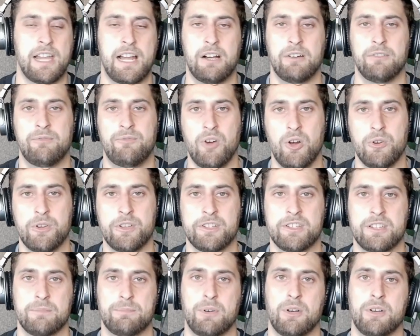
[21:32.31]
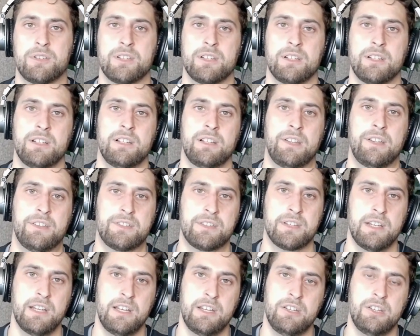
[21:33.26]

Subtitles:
how focused the person is.